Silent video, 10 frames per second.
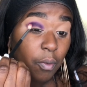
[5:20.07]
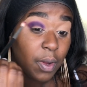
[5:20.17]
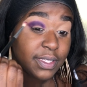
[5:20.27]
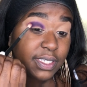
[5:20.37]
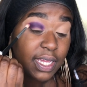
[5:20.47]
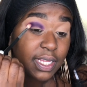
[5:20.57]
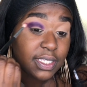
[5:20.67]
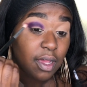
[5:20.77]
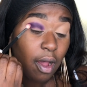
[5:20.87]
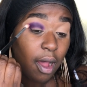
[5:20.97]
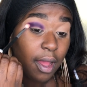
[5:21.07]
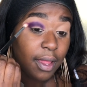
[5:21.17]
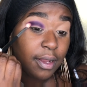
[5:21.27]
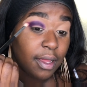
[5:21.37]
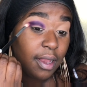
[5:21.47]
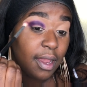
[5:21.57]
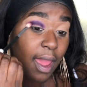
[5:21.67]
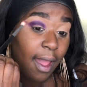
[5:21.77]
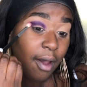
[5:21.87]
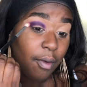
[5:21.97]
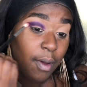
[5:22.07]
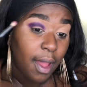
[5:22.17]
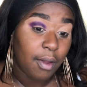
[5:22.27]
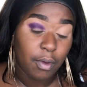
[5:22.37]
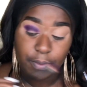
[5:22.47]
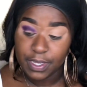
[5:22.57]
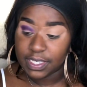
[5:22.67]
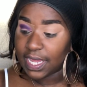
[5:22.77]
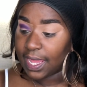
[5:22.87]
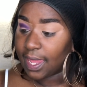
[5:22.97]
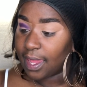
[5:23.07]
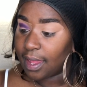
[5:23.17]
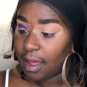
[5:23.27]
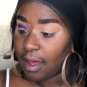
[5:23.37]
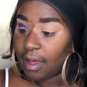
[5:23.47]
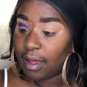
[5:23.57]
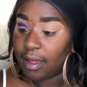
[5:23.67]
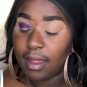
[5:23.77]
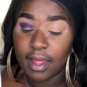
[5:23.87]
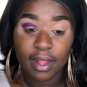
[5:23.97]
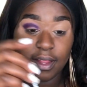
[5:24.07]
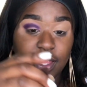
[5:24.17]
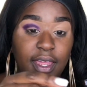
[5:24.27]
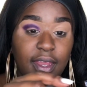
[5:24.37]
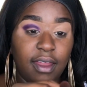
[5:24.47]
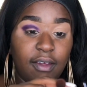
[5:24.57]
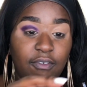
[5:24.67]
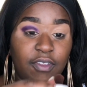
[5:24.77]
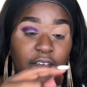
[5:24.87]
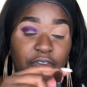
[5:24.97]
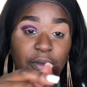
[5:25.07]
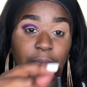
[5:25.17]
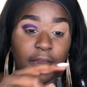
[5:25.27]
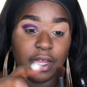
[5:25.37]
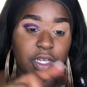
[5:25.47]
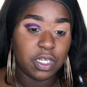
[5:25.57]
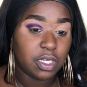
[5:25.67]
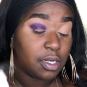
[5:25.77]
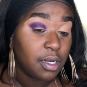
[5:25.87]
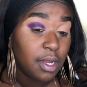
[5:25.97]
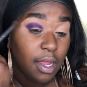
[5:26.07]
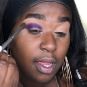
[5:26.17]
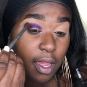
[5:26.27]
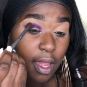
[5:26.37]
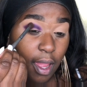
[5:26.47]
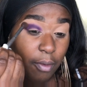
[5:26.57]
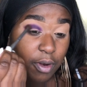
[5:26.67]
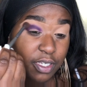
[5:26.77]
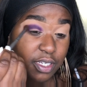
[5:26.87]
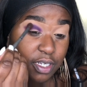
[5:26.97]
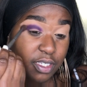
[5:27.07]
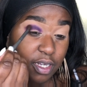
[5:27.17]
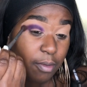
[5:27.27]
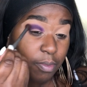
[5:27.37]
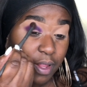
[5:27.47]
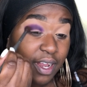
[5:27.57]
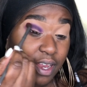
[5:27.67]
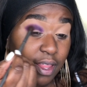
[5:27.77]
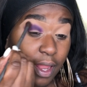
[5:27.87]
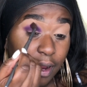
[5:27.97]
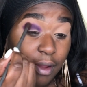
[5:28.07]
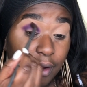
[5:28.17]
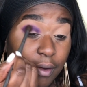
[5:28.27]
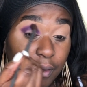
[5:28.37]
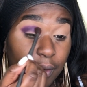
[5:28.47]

Once it's on, now I will be taking a clean, fluffy brush, and we're just gonna start blending that out